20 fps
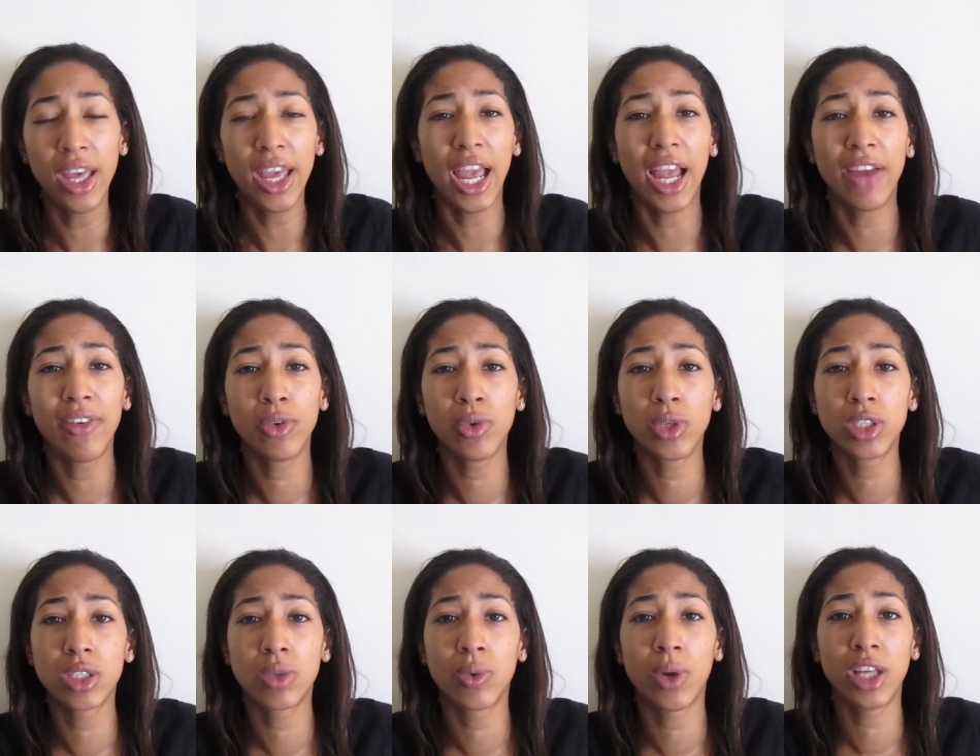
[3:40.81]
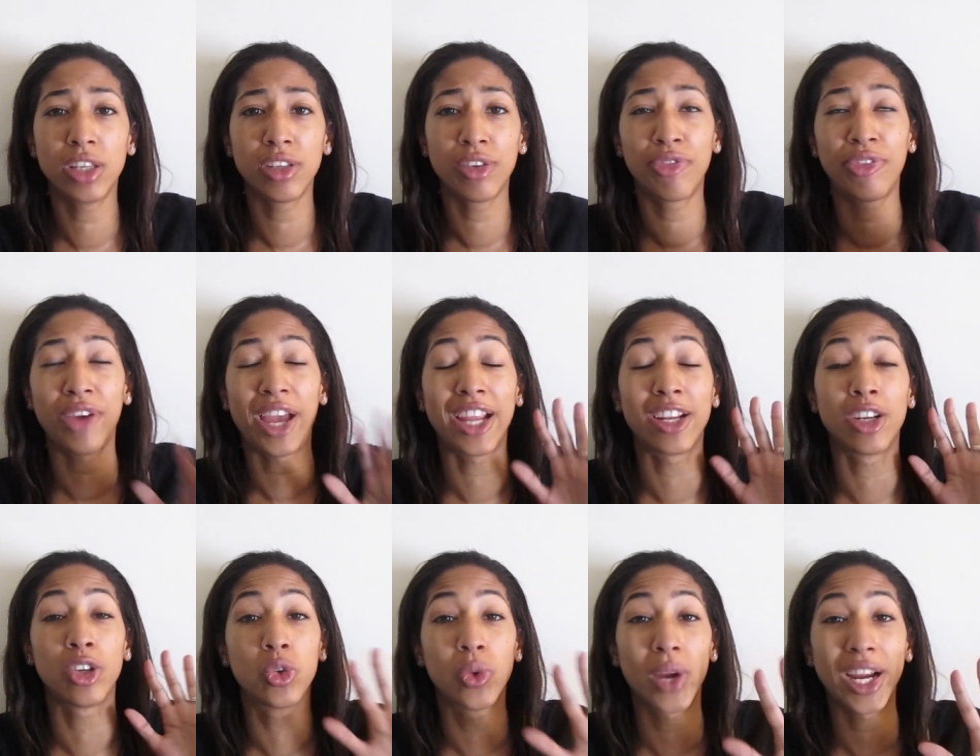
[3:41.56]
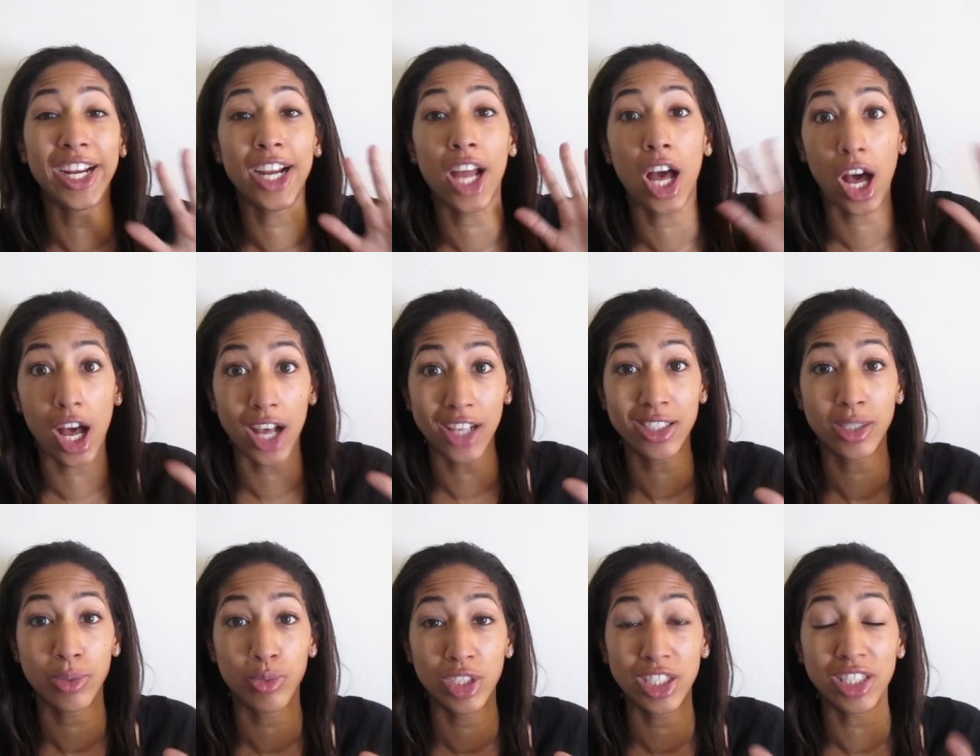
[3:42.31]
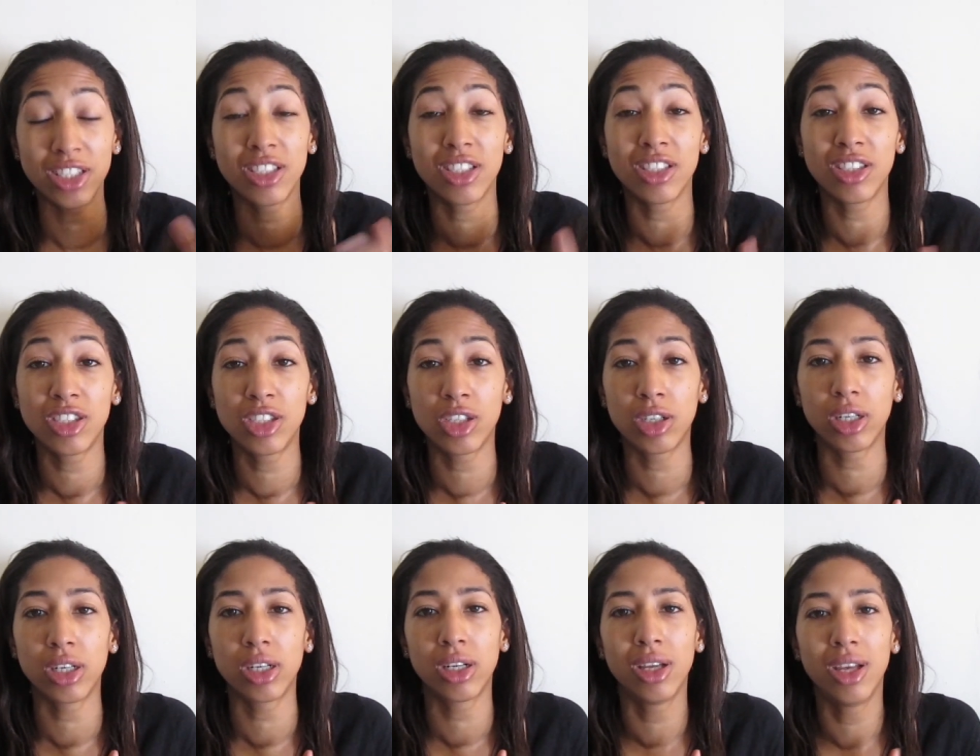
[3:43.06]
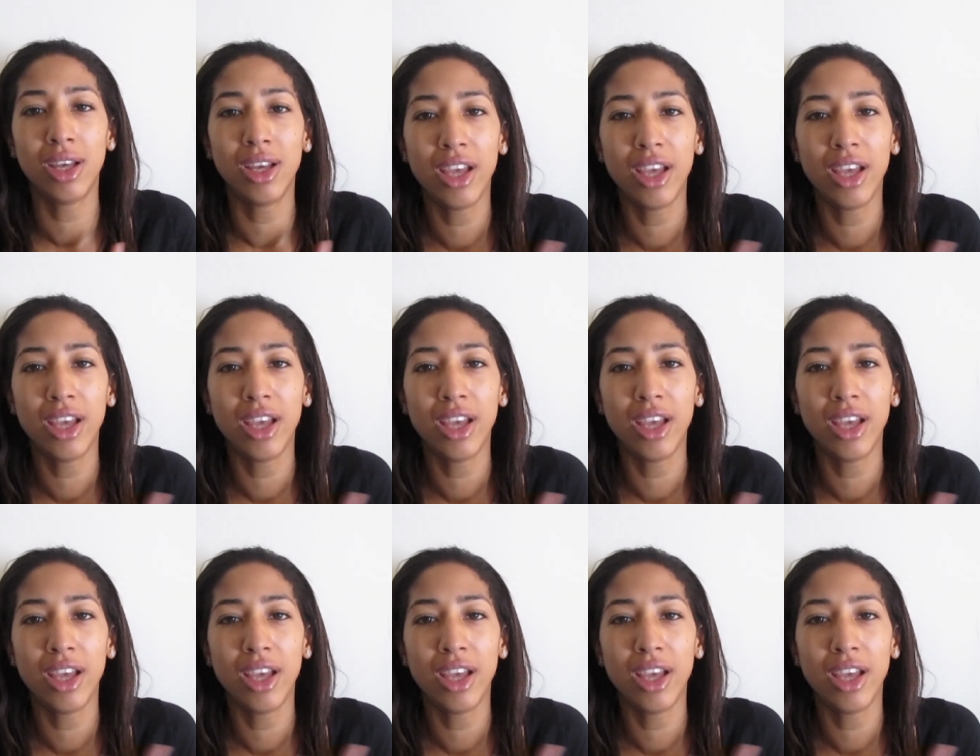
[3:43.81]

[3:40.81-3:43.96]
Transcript: Every once in a while, you'll find great, awesome deals in store.